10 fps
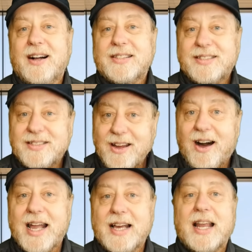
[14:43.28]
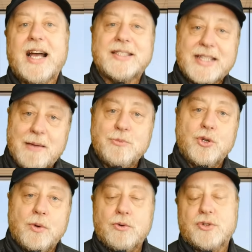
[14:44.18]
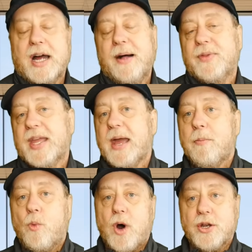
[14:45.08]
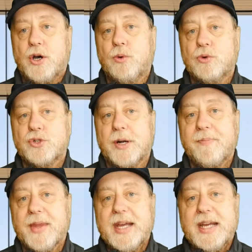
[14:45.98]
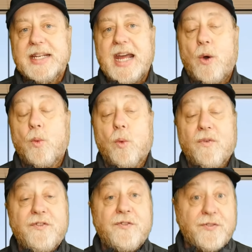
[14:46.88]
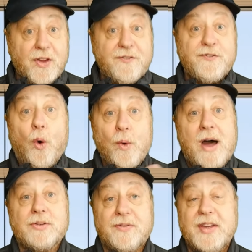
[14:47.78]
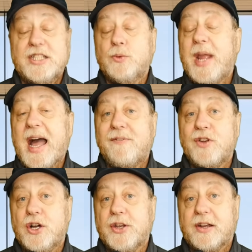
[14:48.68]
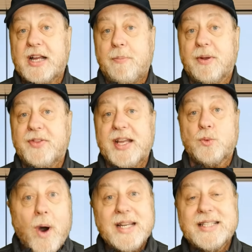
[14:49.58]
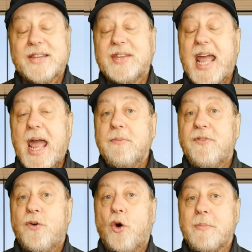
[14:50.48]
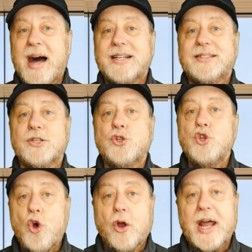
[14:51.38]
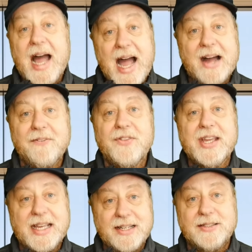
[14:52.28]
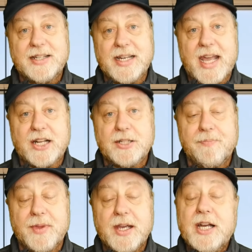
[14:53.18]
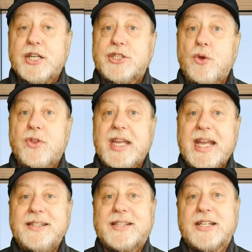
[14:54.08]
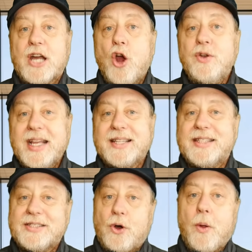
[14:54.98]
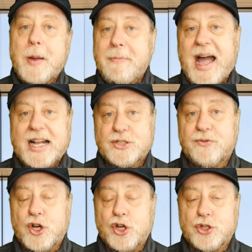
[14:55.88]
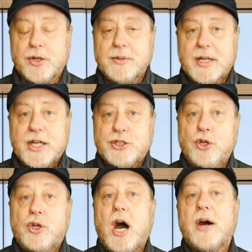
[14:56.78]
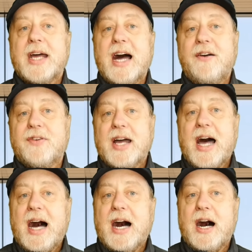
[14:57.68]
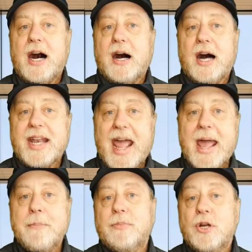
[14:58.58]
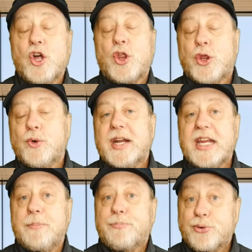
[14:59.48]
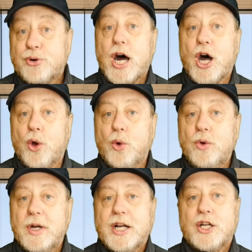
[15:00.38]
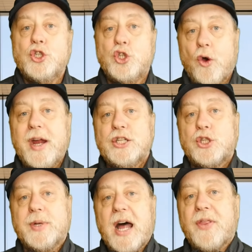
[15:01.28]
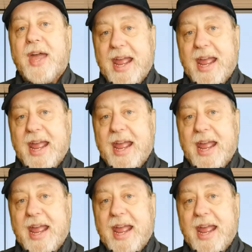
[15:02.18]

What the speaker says: style as the M2 Ultra and the M1 Ultra. Now, the fallout of this is we have learned a couple of things. One is that the M4 Max does not have the interconnect. So the interconnect only exists on the Max version. So you can't have an M3 Pro joined to another